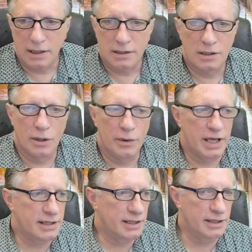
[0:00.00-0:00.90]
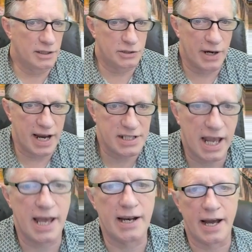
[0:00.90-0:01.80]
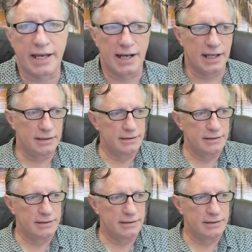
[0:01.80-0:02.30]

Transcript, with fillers: So we hit the little trash can icon.